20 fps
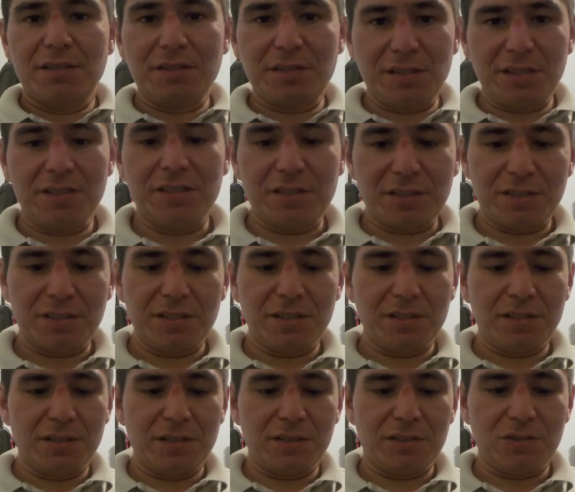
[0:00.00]
This
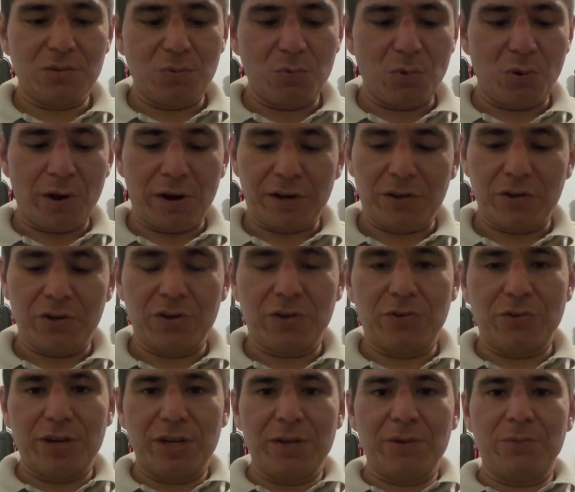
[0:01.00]
is where I could
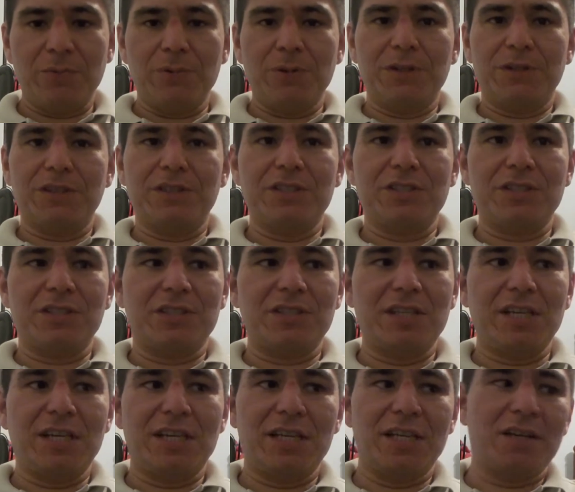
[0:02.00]
agree with this
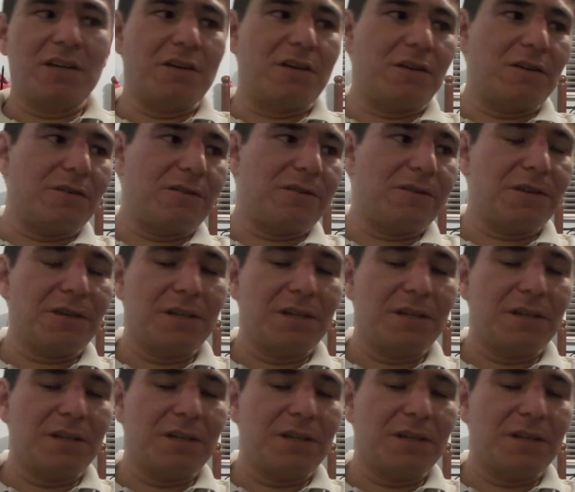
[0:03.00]
thing of,